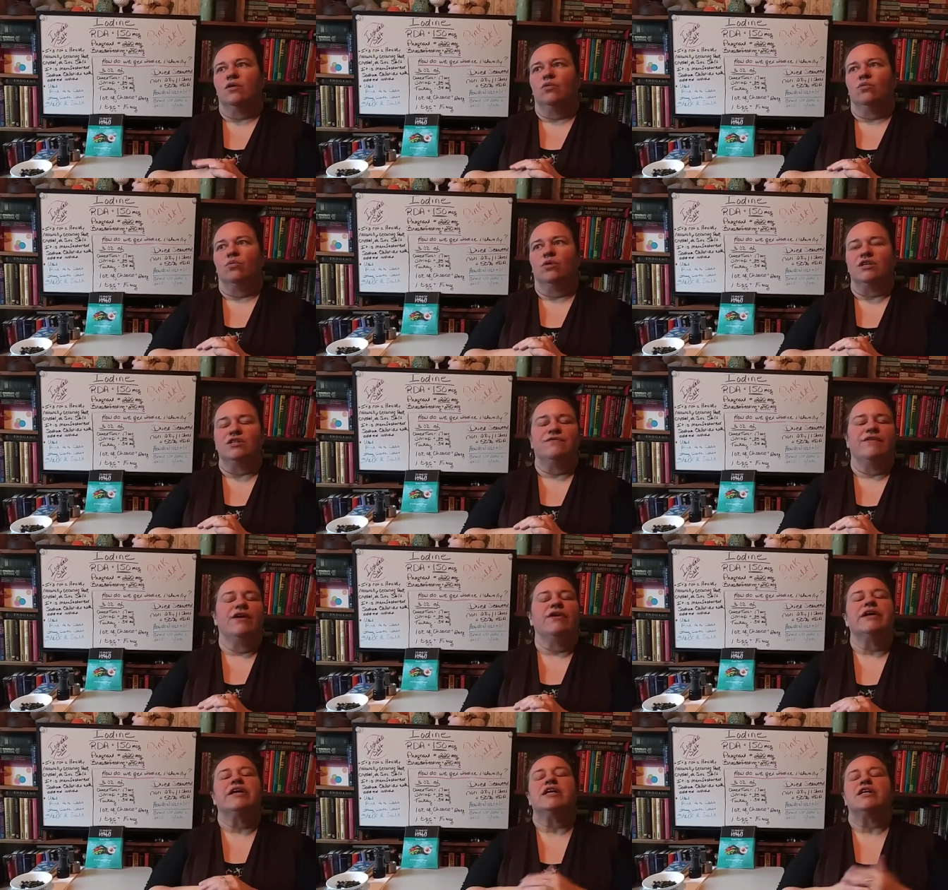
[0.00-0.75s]
was
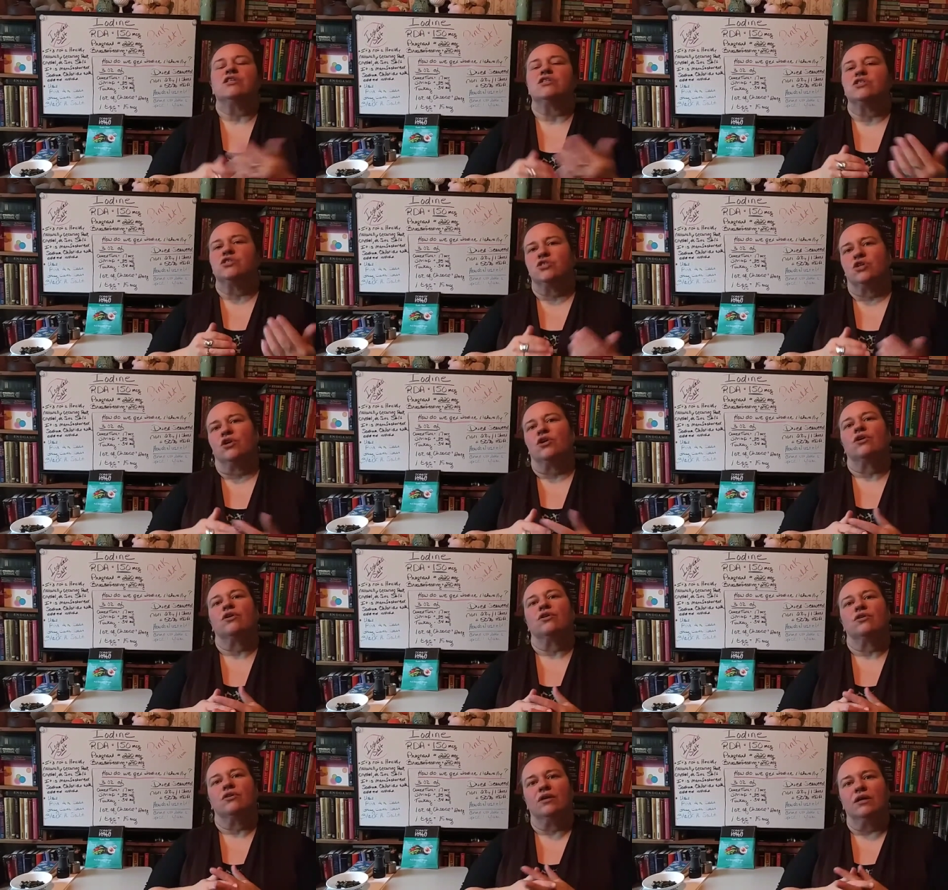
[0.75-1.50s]
very
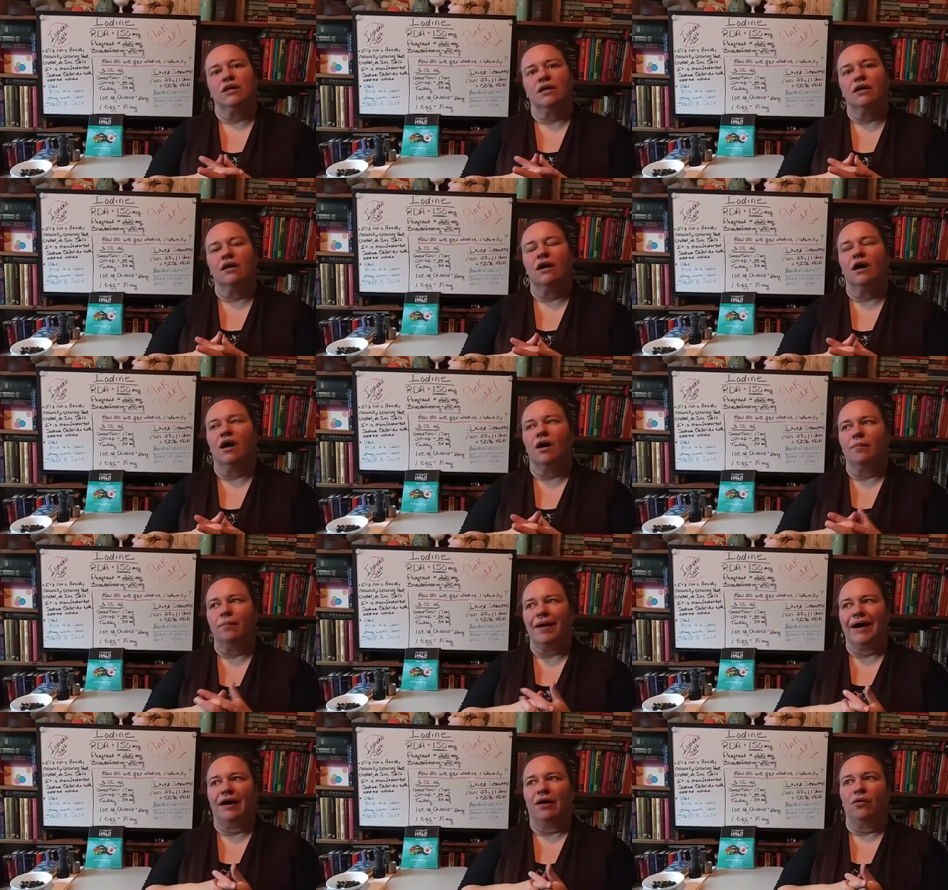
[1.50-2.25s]
concerned
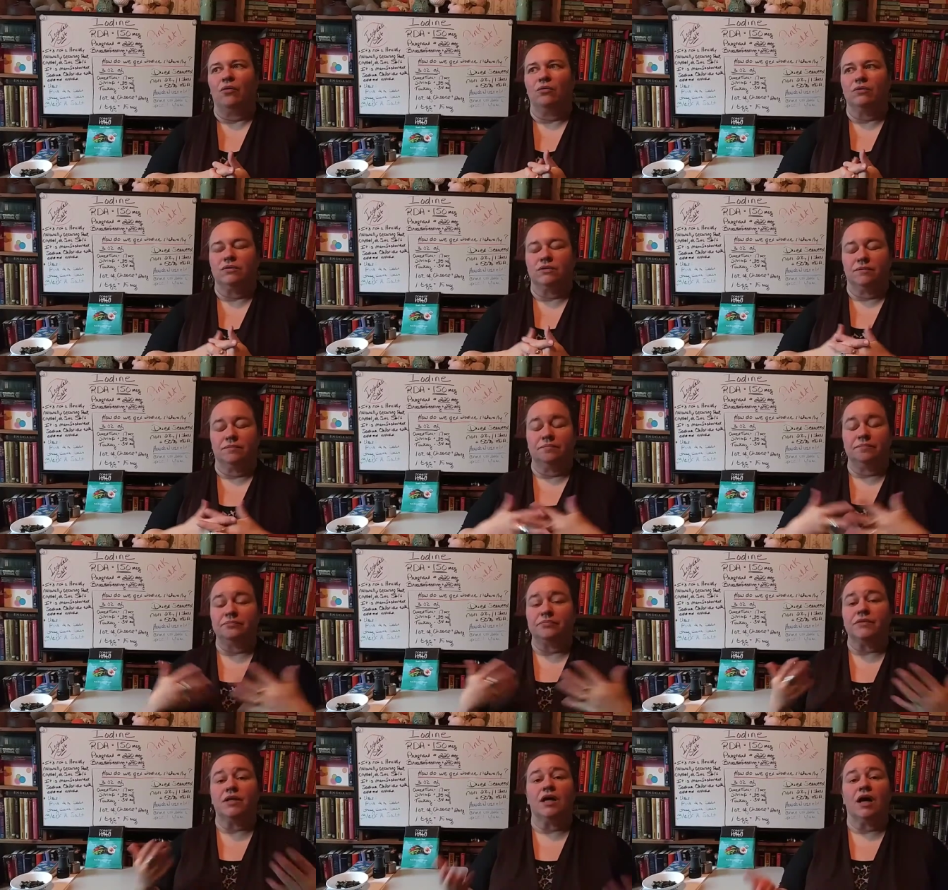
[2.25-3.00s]
about
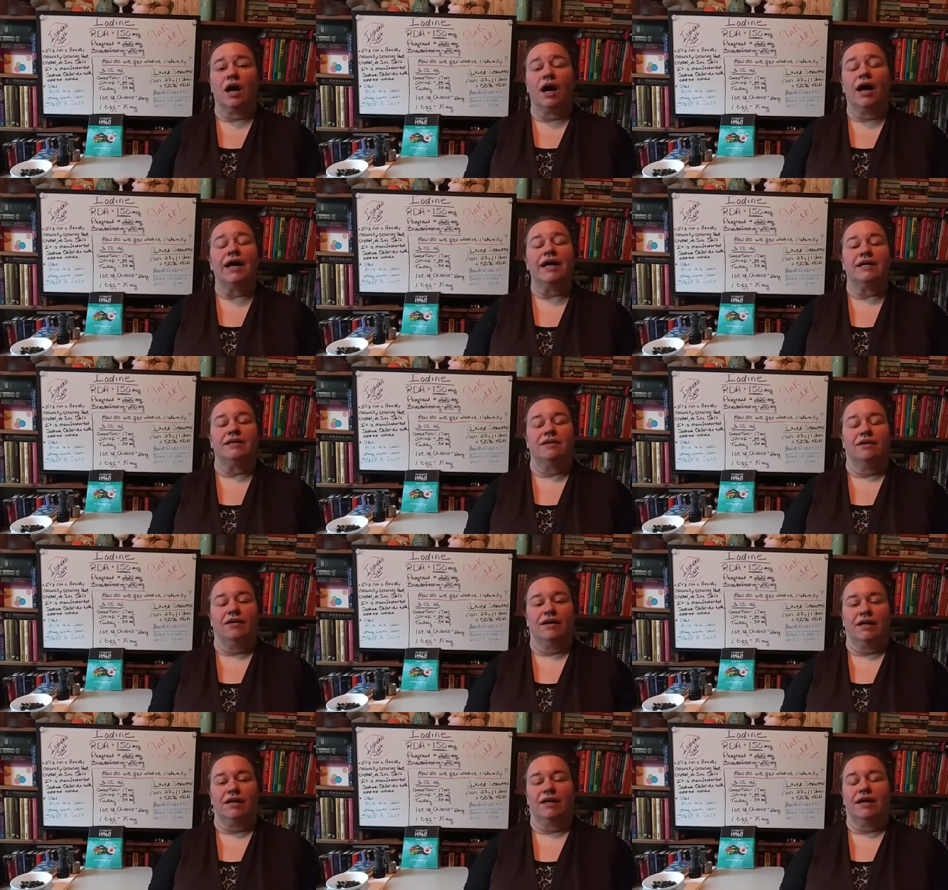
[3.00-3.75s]

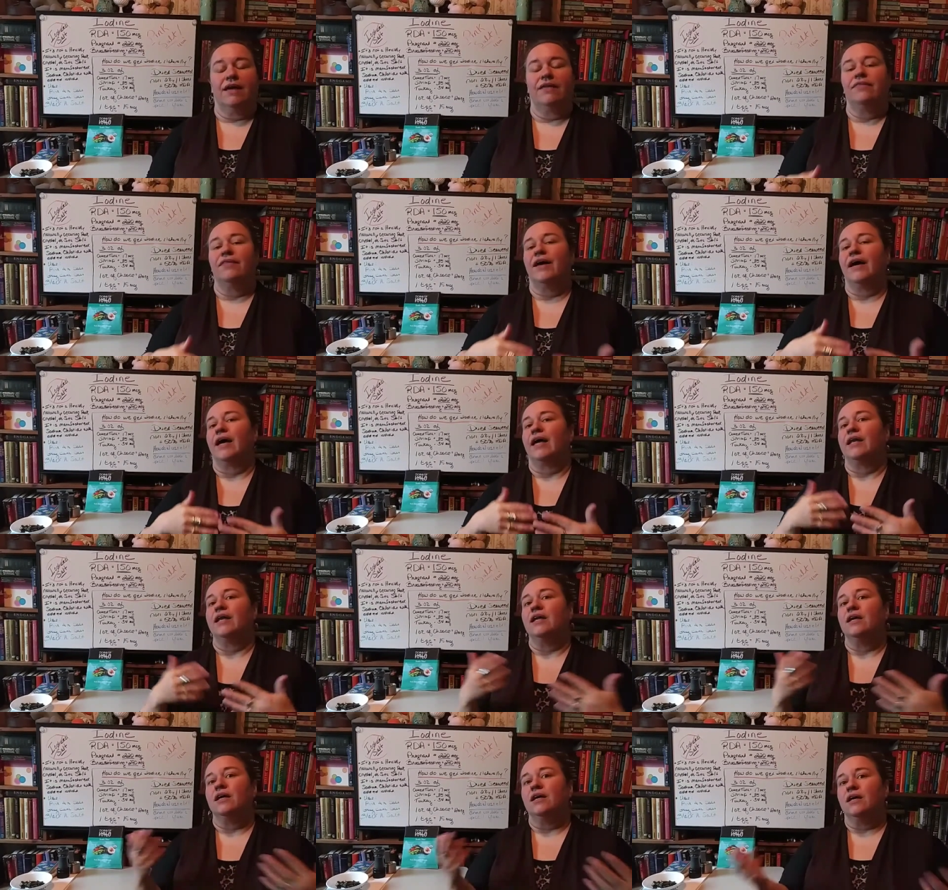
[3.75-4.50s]
iodine and
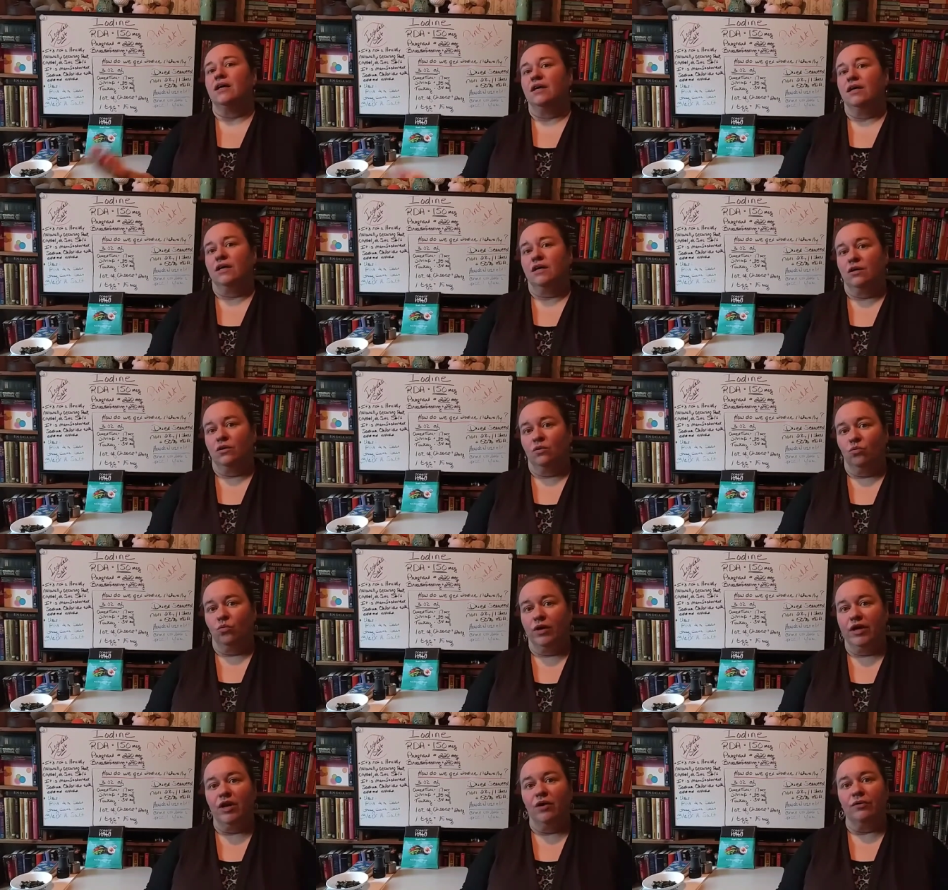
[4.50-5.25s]
that
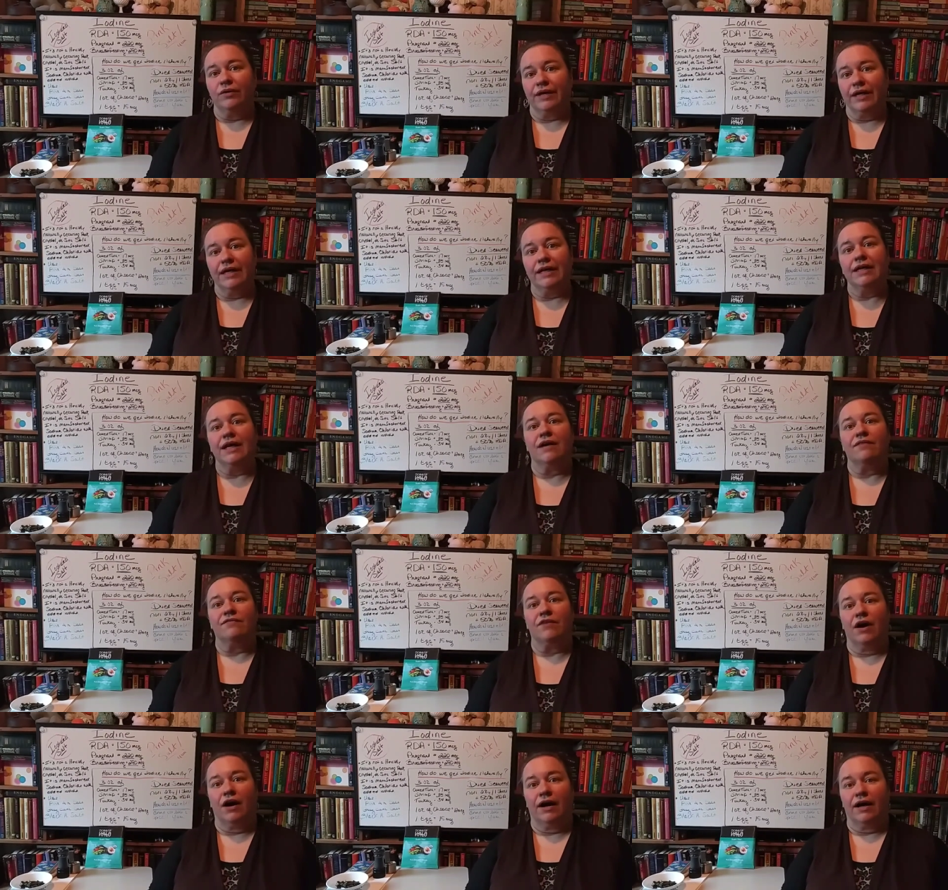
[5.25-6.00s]
we don't get
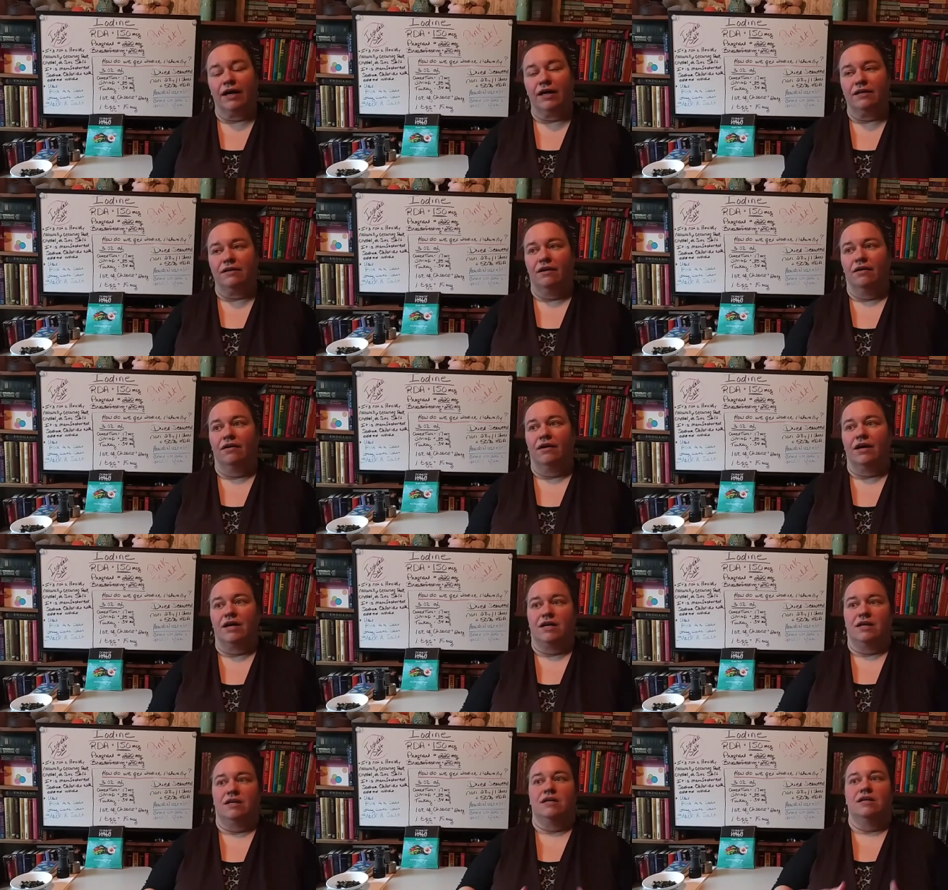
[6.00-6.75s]
enough
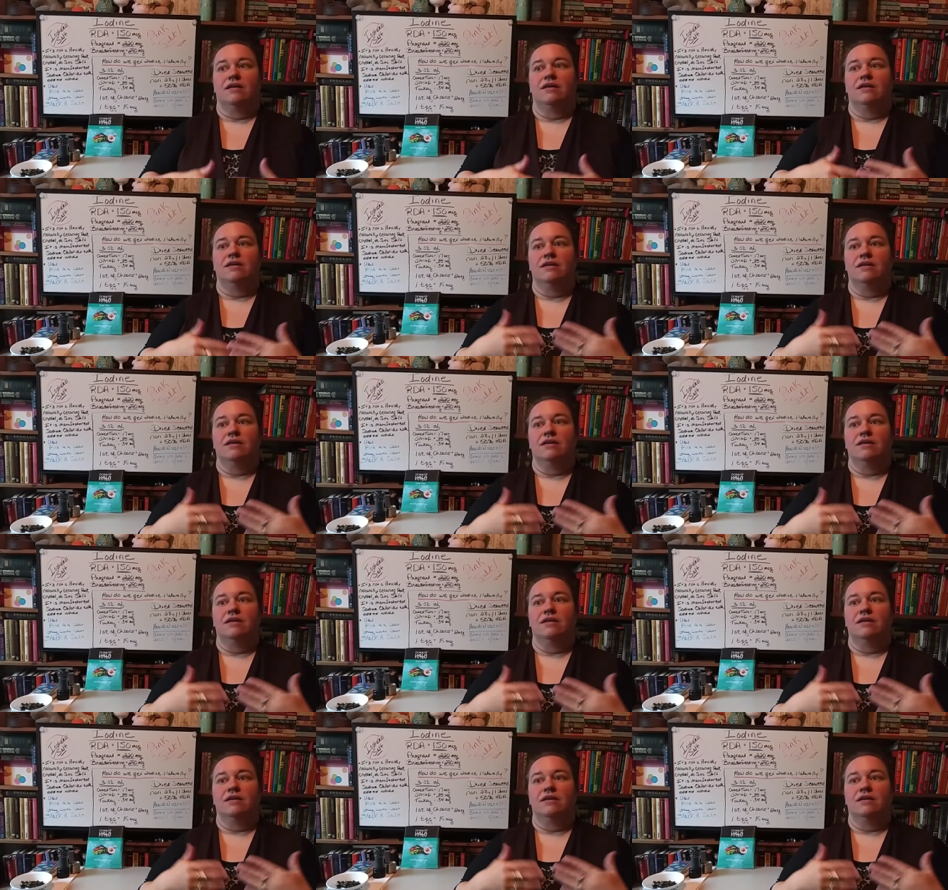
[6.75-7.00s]
iodine.